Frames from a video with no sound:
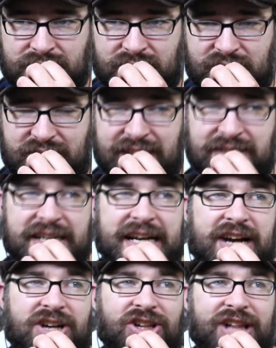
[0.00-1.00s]
Sounds like a
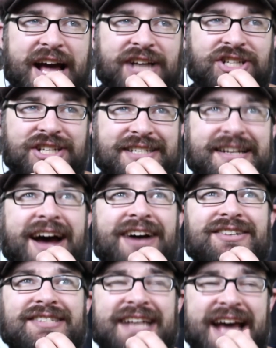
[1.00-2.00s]
clash of
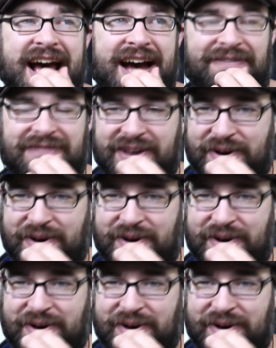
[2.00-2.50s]
styles and a half, though.